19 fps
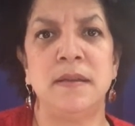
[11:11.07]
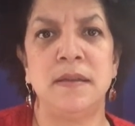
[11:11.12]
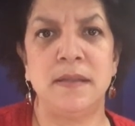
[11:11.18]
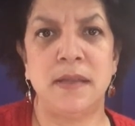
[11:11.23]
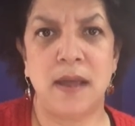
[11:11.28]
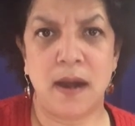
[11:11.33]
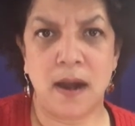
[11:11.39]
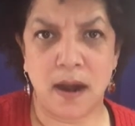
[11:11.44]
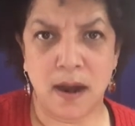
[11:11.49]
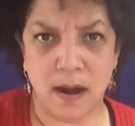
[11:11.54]

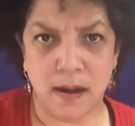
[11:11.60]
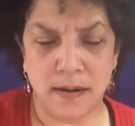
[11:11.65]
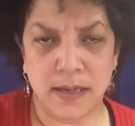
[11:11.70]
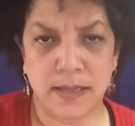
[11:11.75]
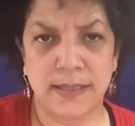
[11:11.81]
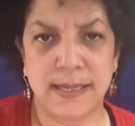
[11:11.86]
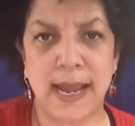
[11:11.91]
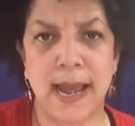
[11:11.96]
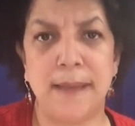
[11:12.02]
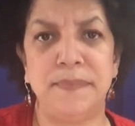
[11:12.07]
that are
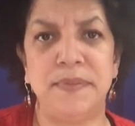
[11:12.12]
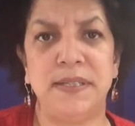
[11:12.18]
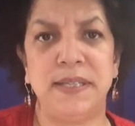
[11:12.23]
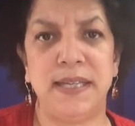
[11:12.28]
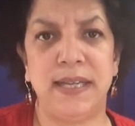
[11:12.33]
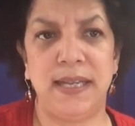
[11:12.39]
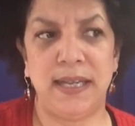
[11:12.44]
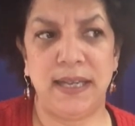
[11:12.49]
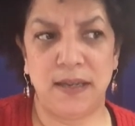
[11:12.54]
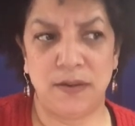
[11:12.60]

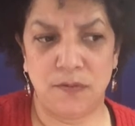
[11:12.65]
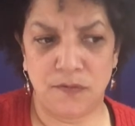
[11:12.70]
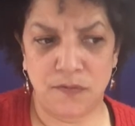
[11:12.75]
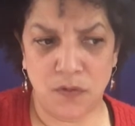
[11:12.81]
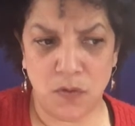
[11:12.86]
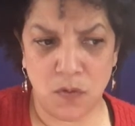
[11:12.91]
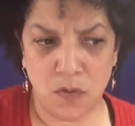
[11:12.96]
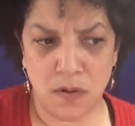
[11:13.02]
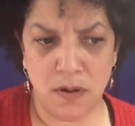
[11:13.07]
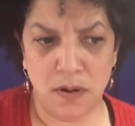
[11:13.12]
adoptee
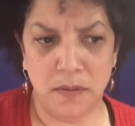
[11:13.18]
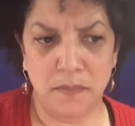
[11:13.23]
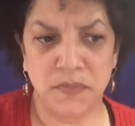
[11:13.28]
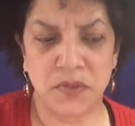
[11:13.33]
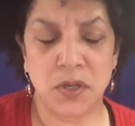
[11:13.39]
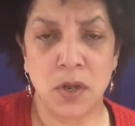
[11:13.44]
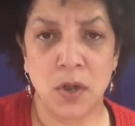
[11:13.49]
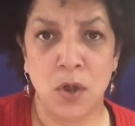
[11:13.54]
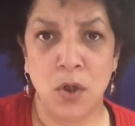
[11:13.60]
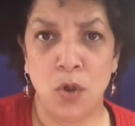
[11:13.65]
informed,